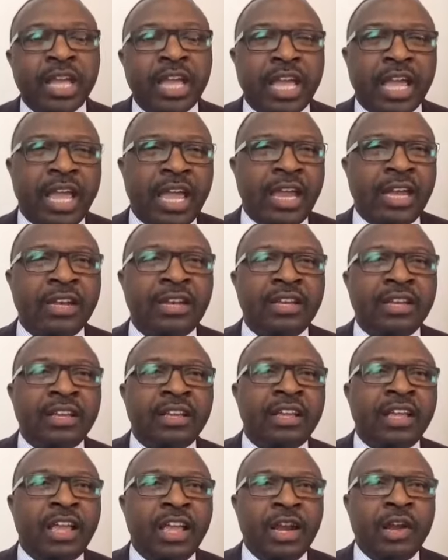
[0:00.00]
in
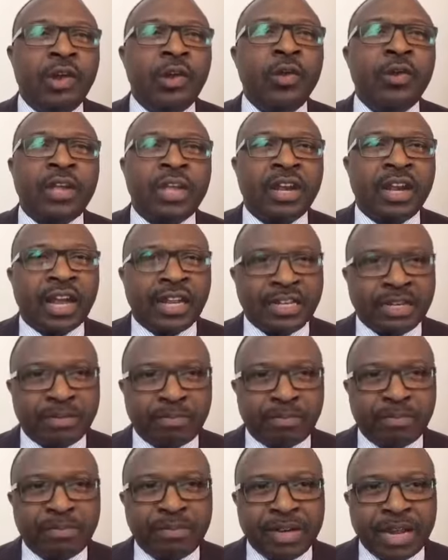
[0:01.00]
looking at
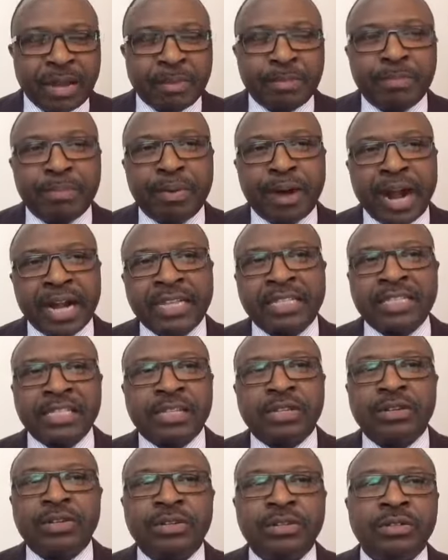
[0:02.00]
their
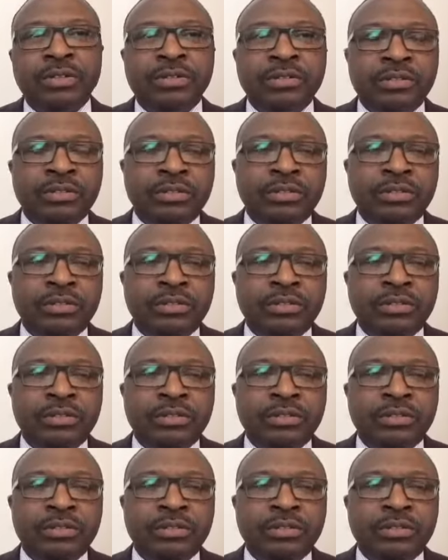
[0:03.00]
practical